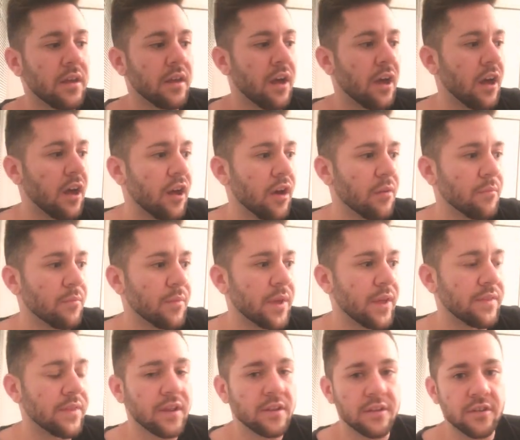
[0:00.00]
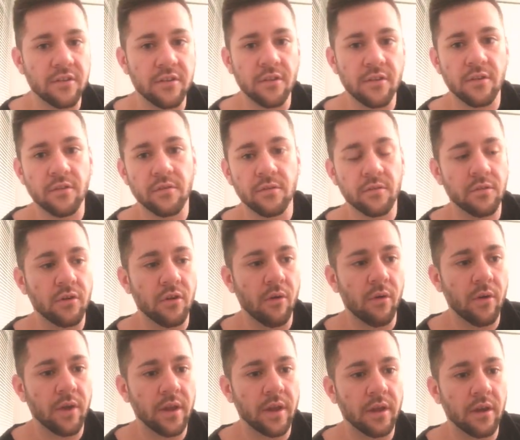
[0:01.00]
And then,
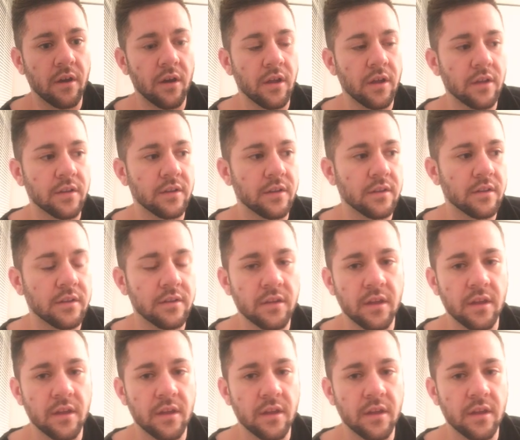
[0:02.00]
going on